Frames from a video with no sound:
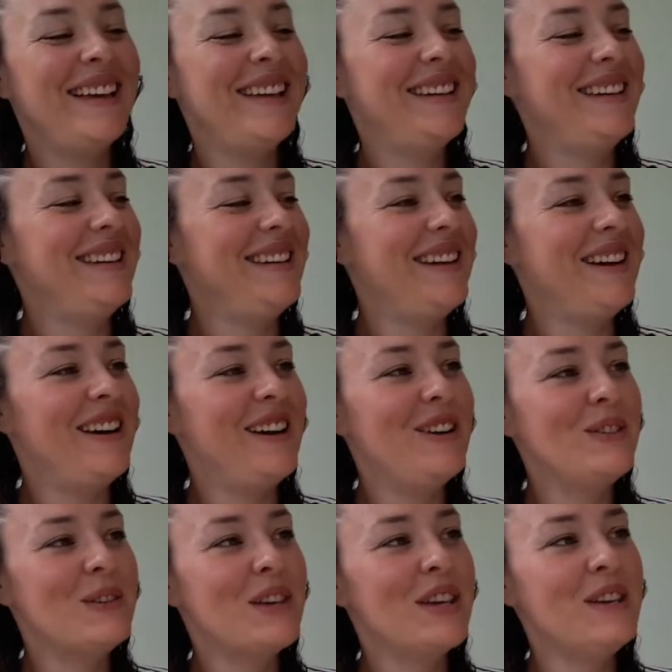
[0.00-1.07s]

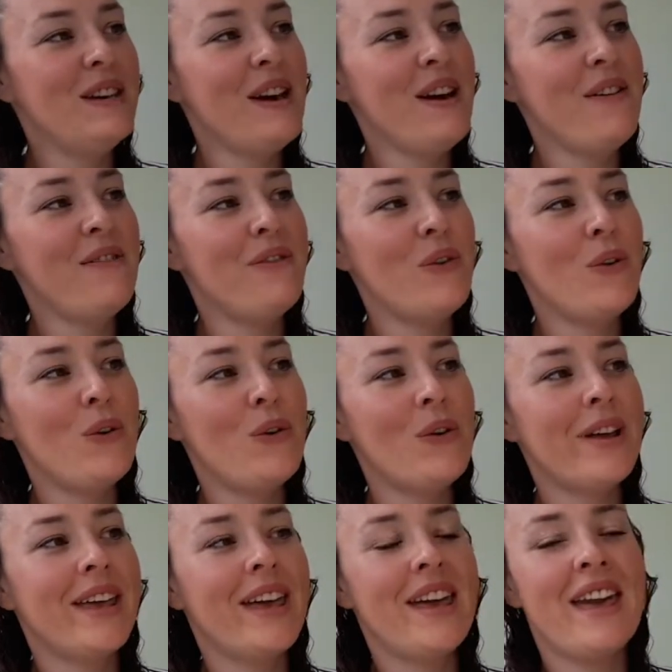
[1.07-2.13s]
No. G
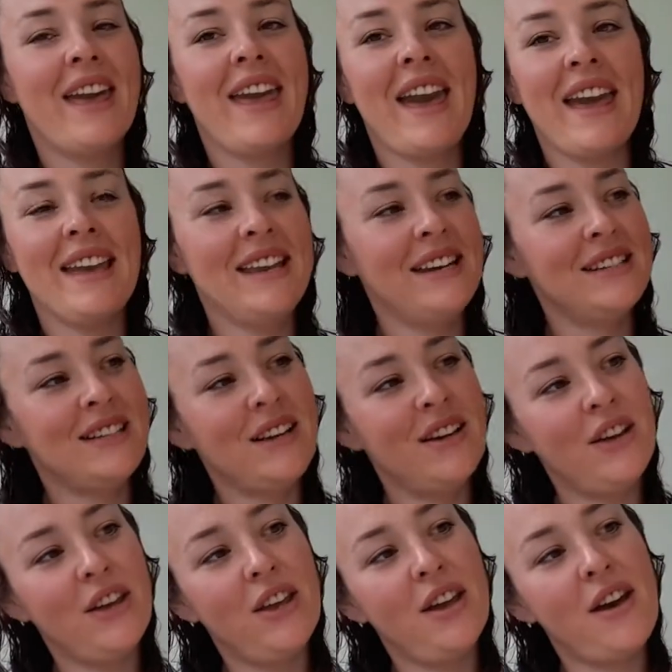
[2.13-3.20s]
for gate.
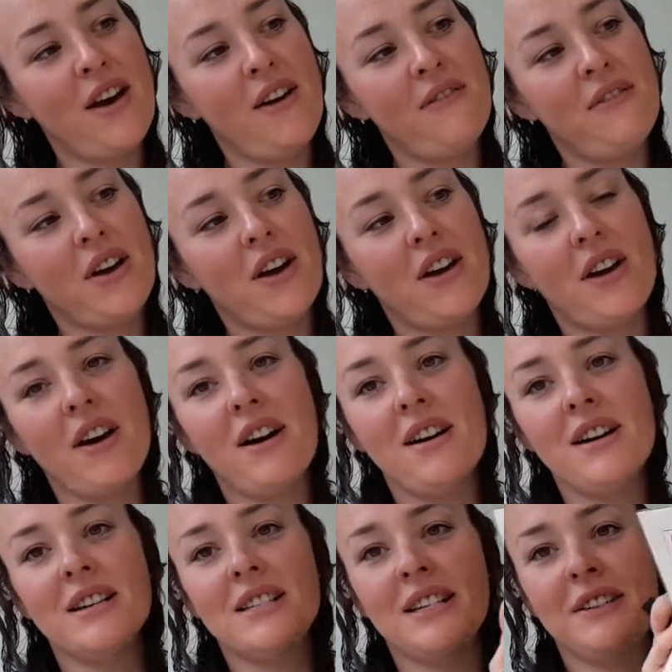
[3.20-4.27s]
G for
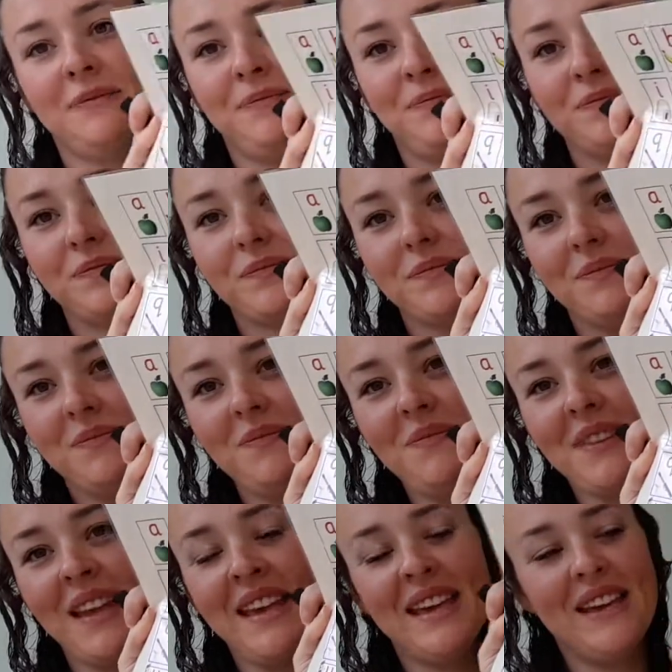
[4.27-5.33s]
garden.
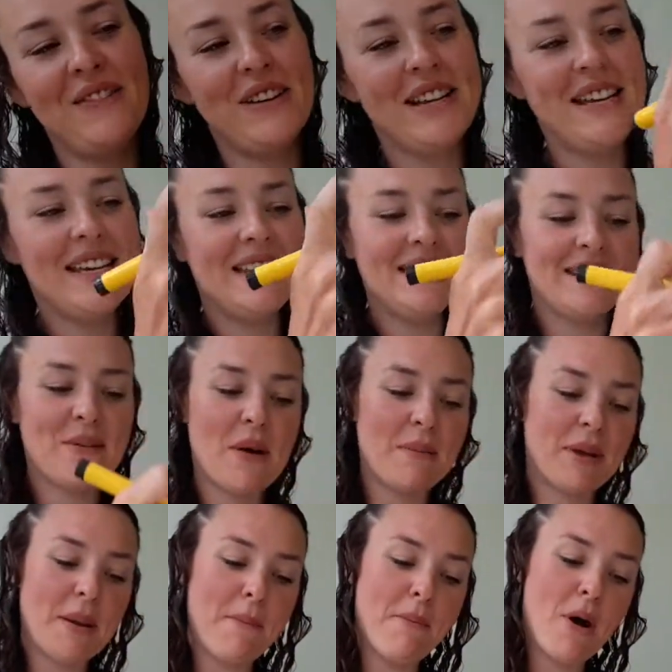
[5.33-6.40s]
Here it is. So I'm
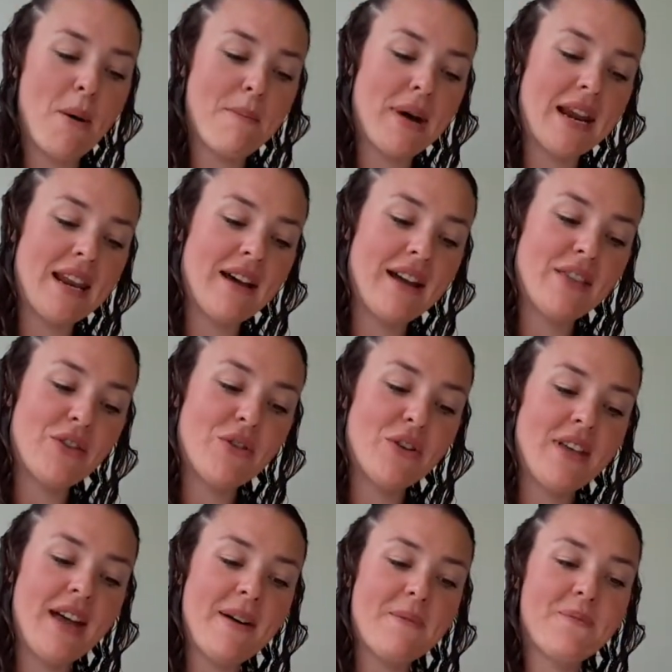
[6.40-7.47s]
going to pop my line through
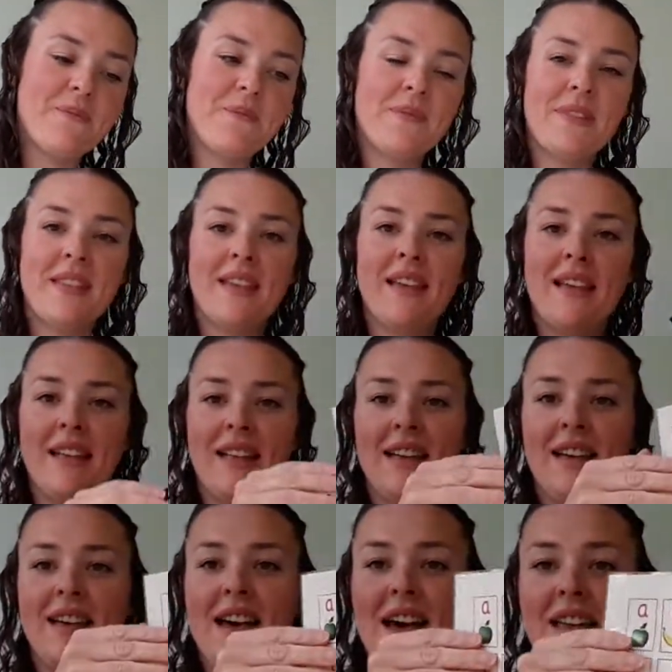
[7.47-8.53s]
that.
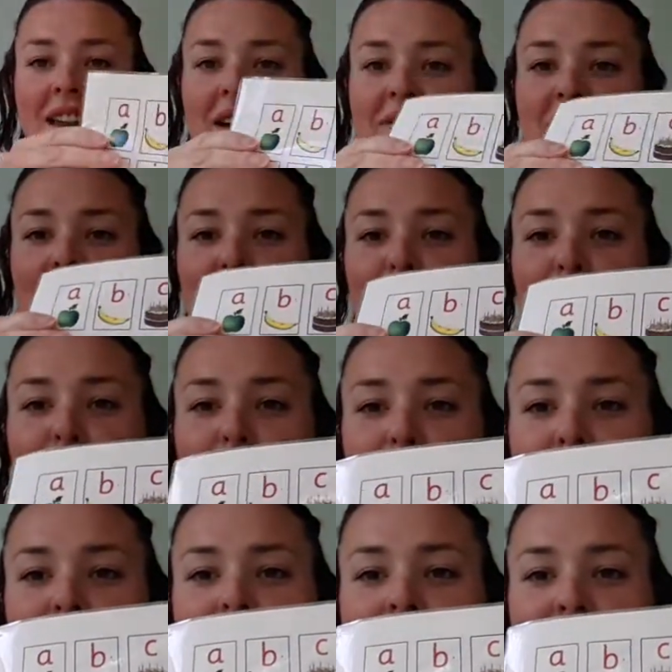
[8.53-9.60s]
And I found
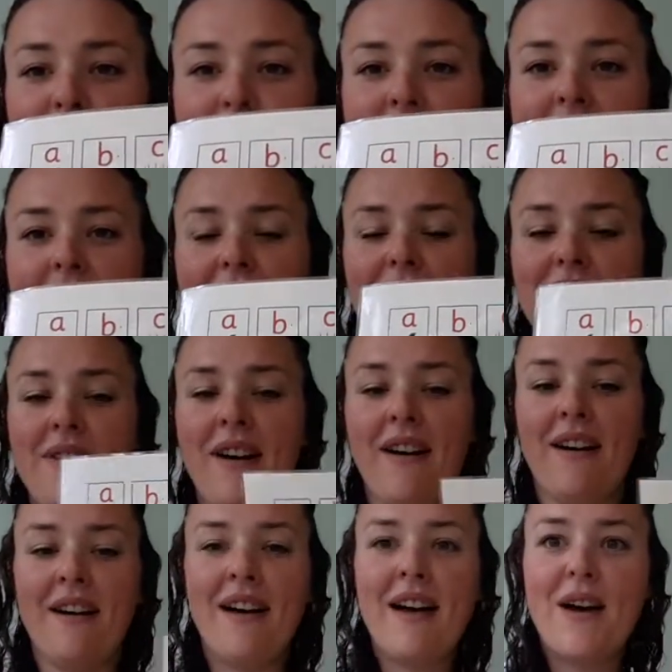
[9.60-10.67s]
two sounds so
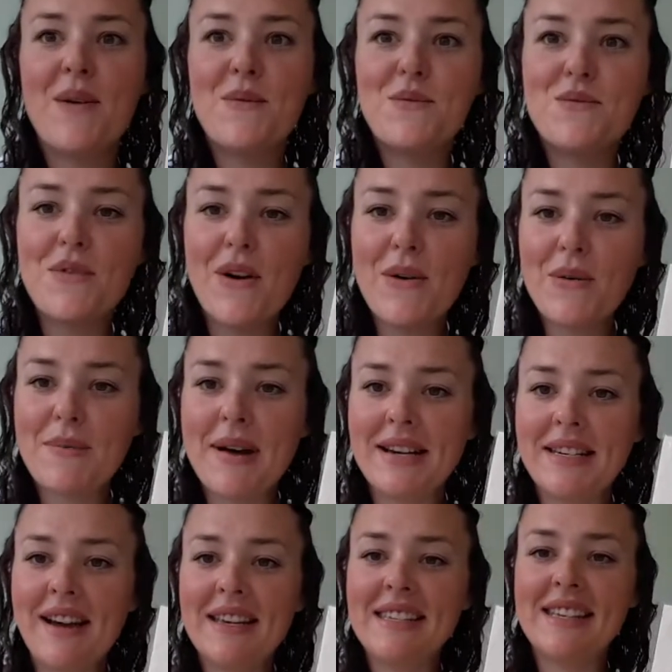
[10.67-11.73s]
far. Roll my
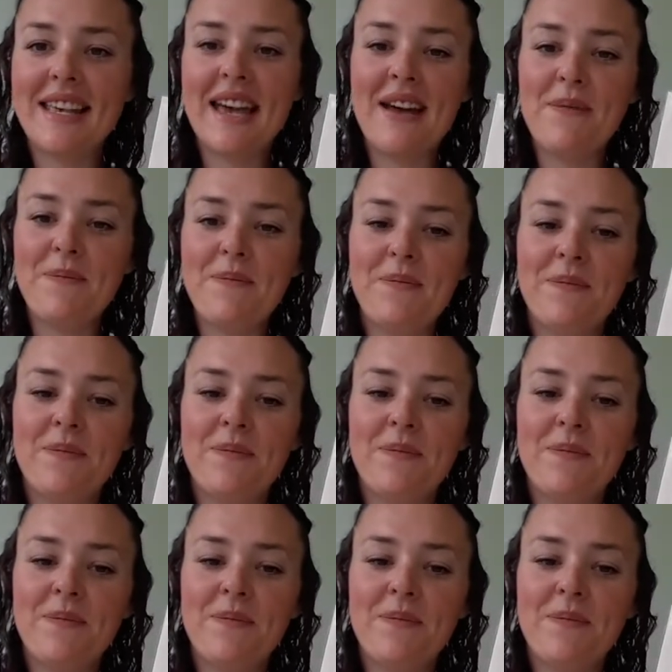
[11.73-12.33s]
dice again.